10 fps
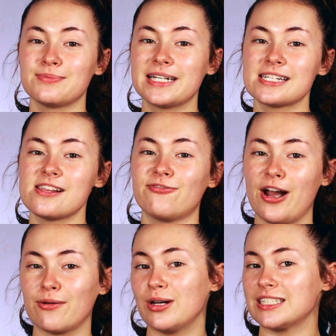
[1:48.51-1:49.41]
because the
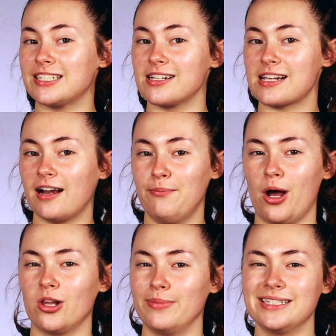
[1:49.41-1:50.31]
fragrance does kind of
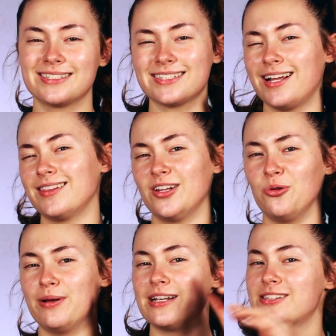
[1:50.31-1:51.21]
bother me just a little
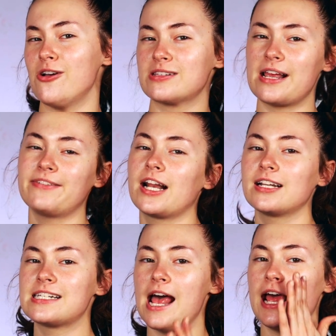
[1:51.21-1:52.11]
bit. So 7 out
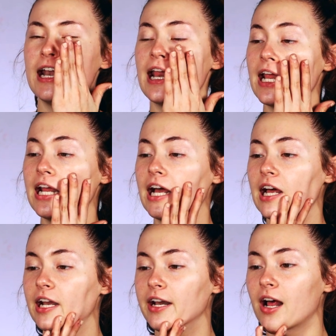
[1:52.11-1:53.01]
of 10,
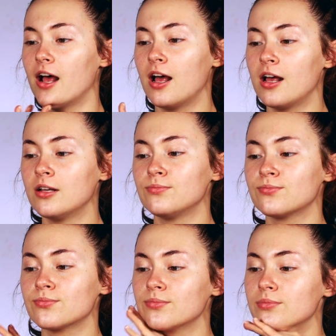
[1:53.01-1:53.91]
and
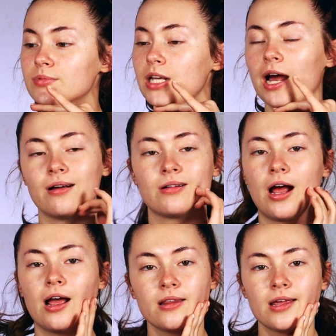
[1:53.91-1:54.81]
yeah,
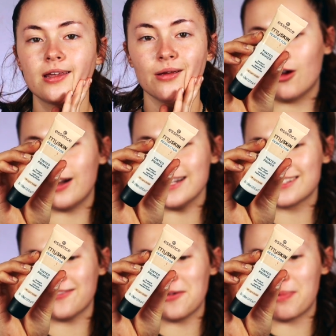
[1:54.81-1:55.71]
I like it. All right,
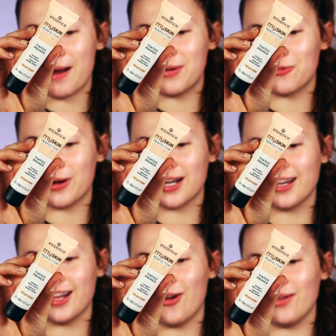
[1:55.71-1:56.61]
so for primer, we're
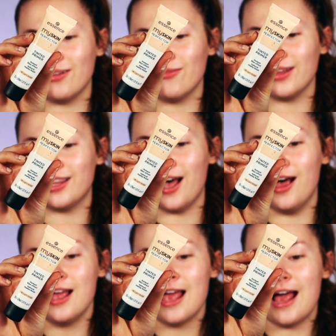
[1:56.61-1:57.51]
gonna go in with the
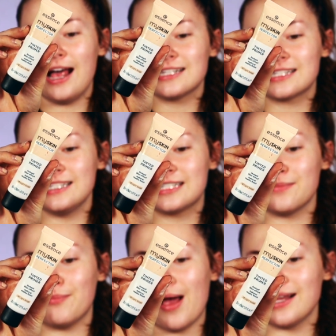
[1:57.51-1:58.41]
Essence
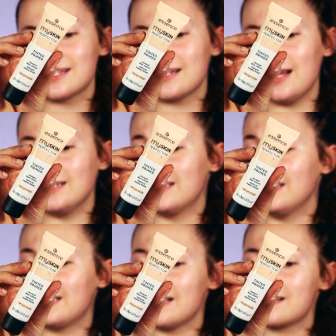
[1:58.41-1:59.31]
My Skin
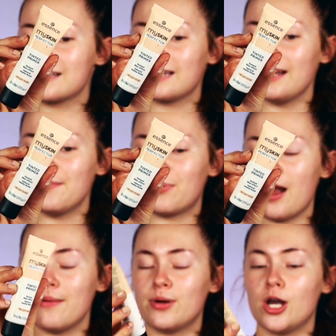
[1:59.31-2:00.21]
Tinted Skin
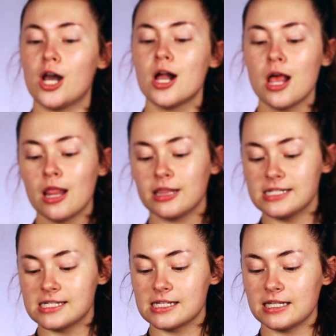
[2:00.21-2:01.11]
Primer.
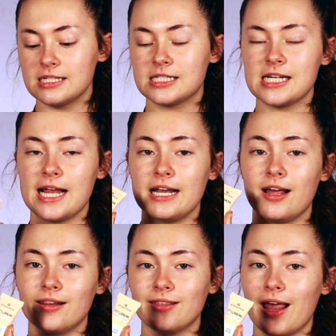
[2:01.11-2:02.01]
This is in the
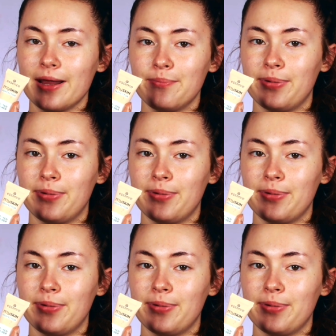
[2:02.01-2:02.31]
shade Light